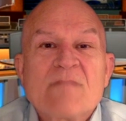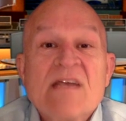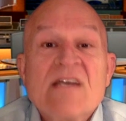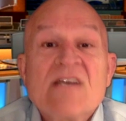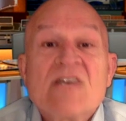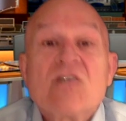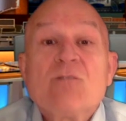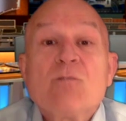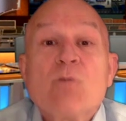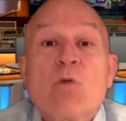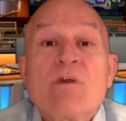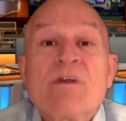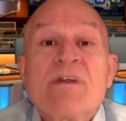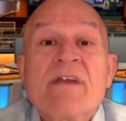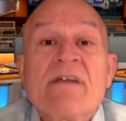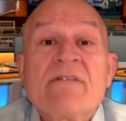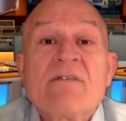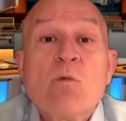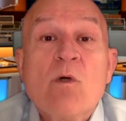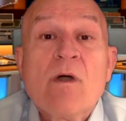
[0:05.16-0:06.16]
Good morning,
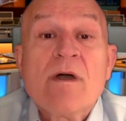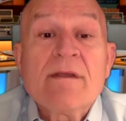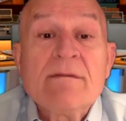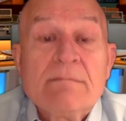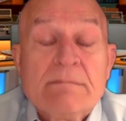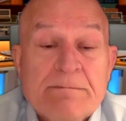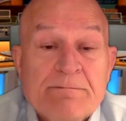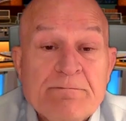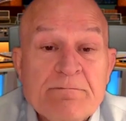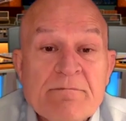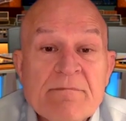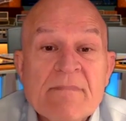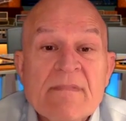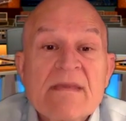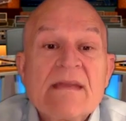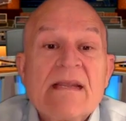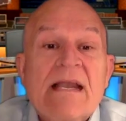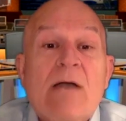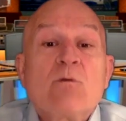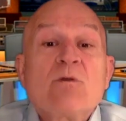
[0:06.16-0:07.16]
everyone.
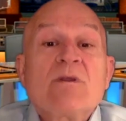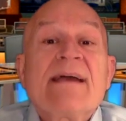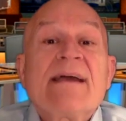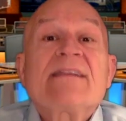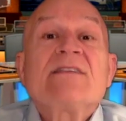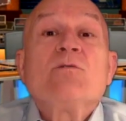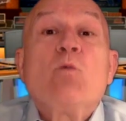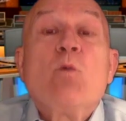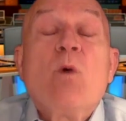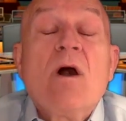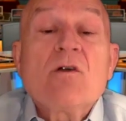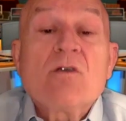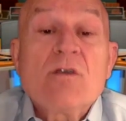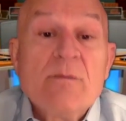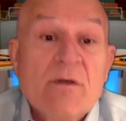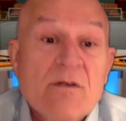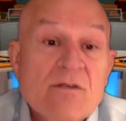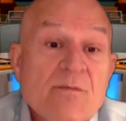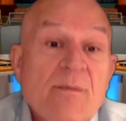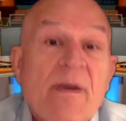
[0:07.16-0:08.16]
I would like to
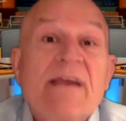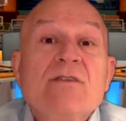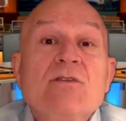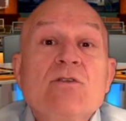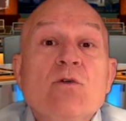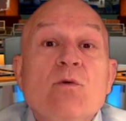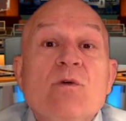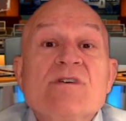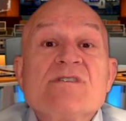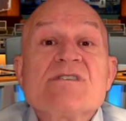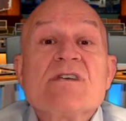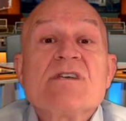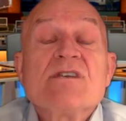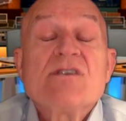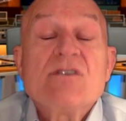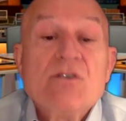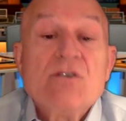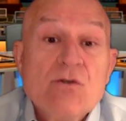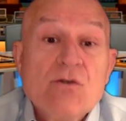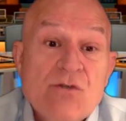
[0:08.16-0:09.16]
welcome you to my newest
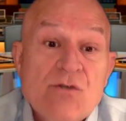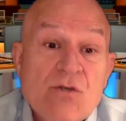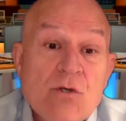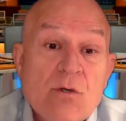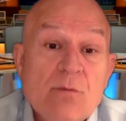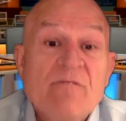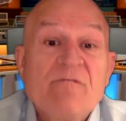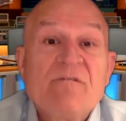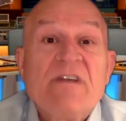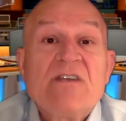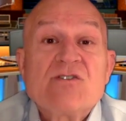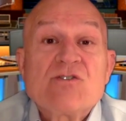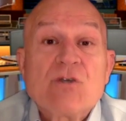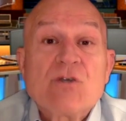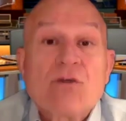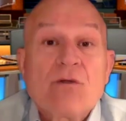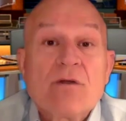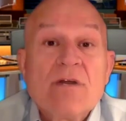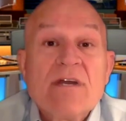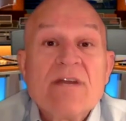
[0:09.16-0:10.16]
YouTube
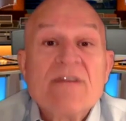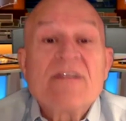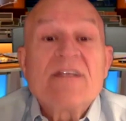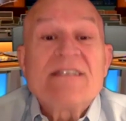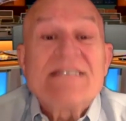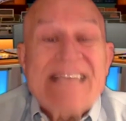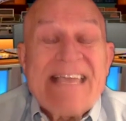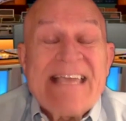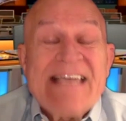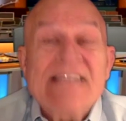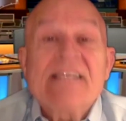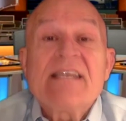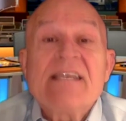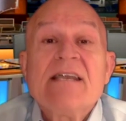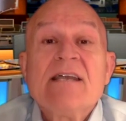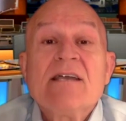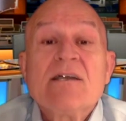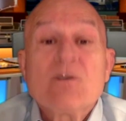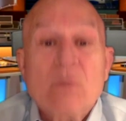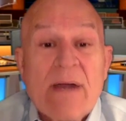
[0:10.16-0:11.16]
feature, the
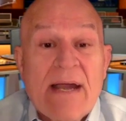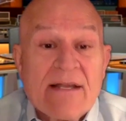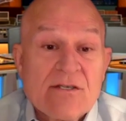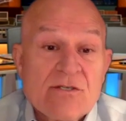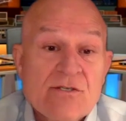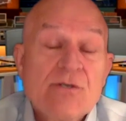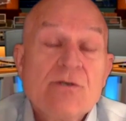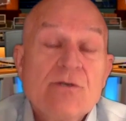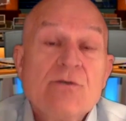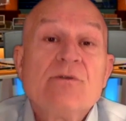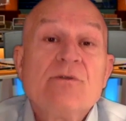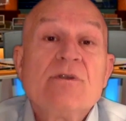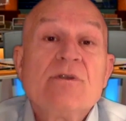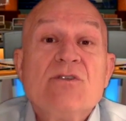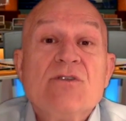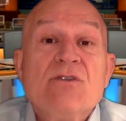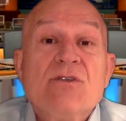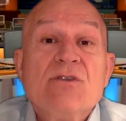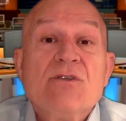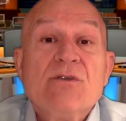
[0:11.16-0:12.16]
Daily Gratitude
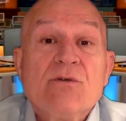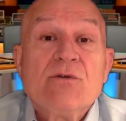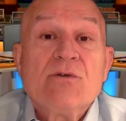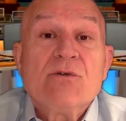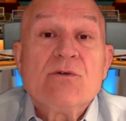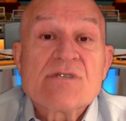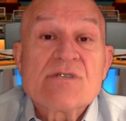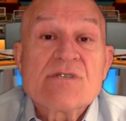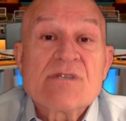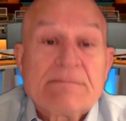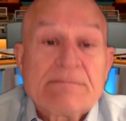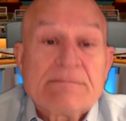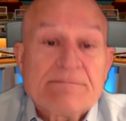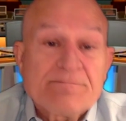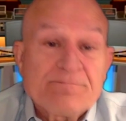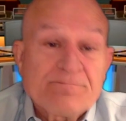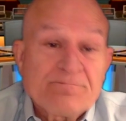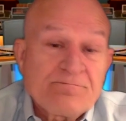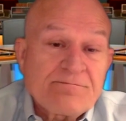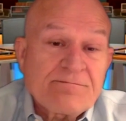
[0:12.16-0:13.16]
News.
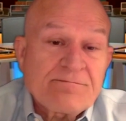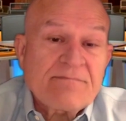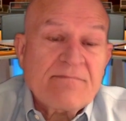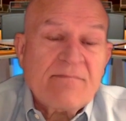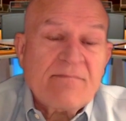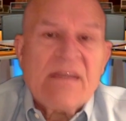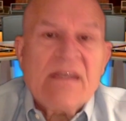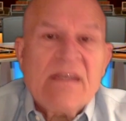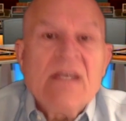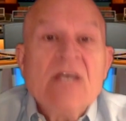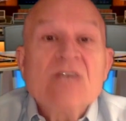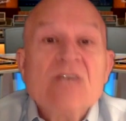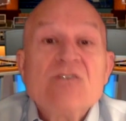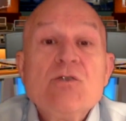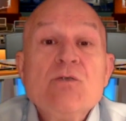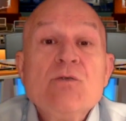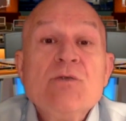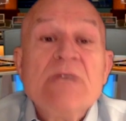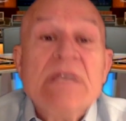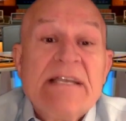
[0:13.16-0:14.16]

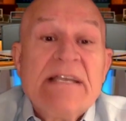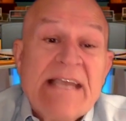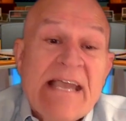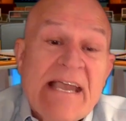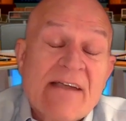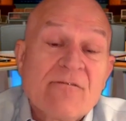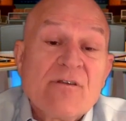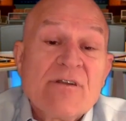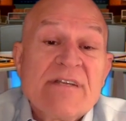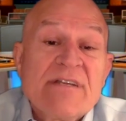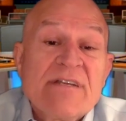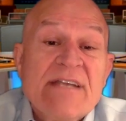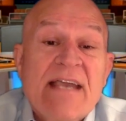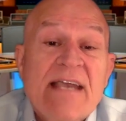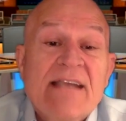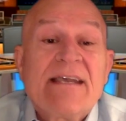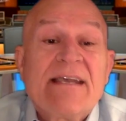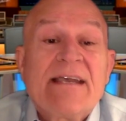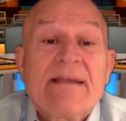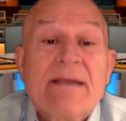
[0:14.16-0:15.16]
Tune in every day to
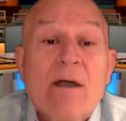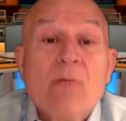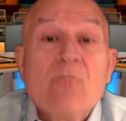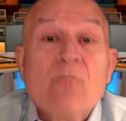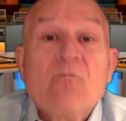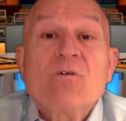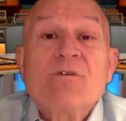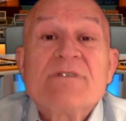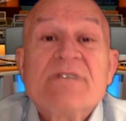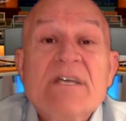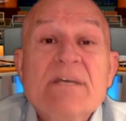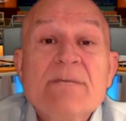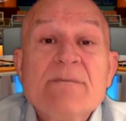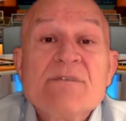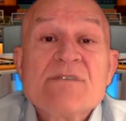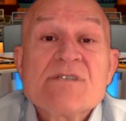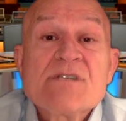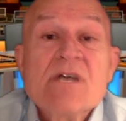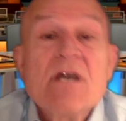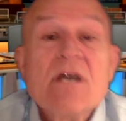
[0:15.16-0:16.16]
get helpful
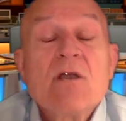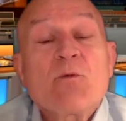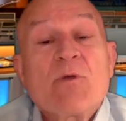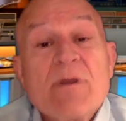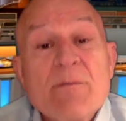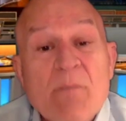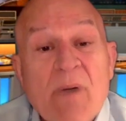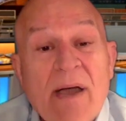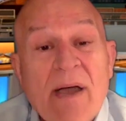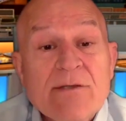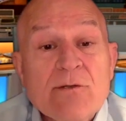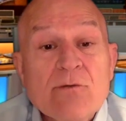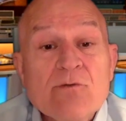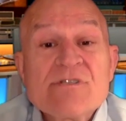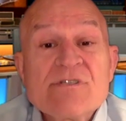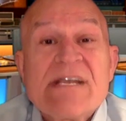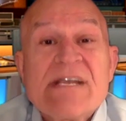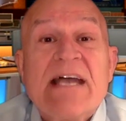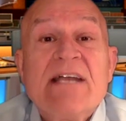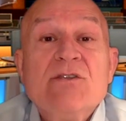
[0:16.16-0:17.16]
tips,
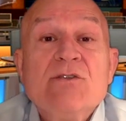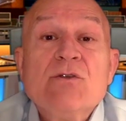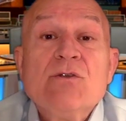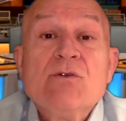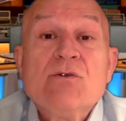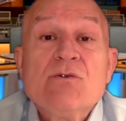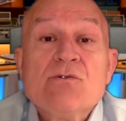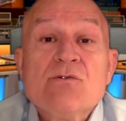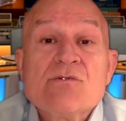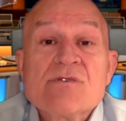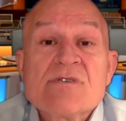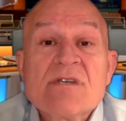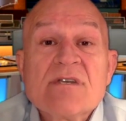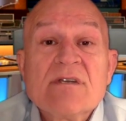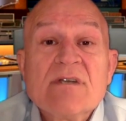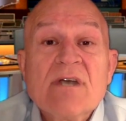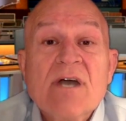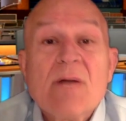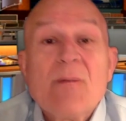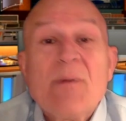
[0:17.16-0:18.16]
reminders, and news
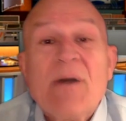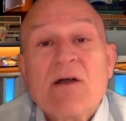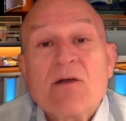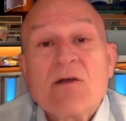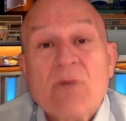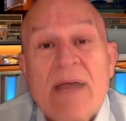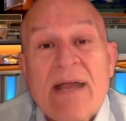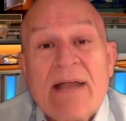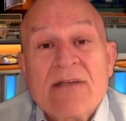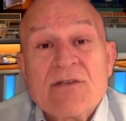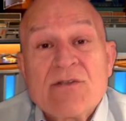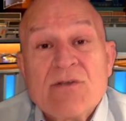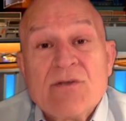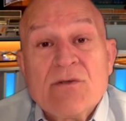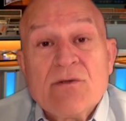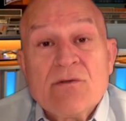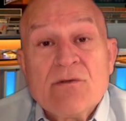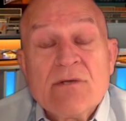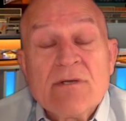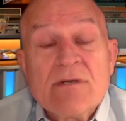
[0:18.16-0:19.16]
about
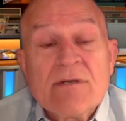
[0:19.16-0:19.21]
gratitude.